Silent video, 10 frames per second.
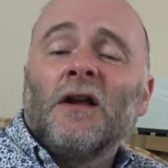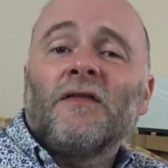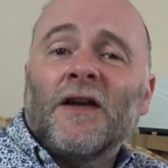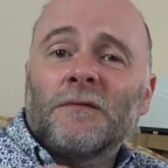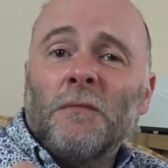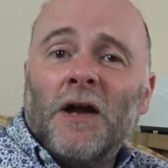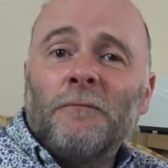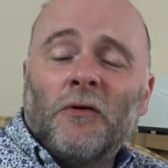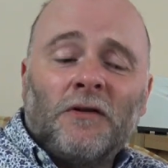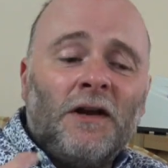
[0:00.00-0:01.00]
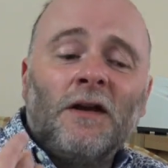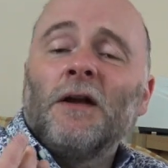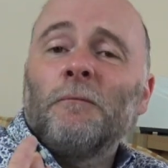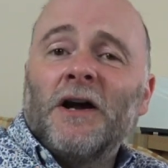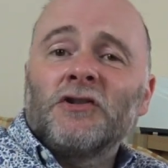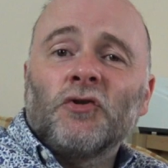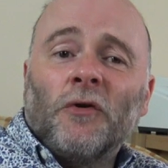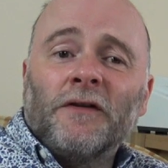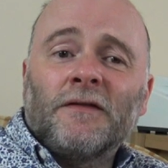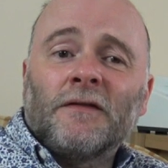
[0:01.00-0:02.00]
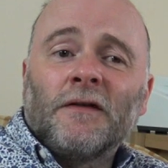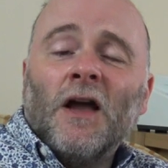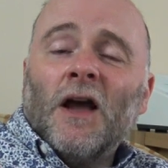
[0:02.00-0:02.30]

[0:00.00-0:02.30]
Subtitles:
That's my body, my choice.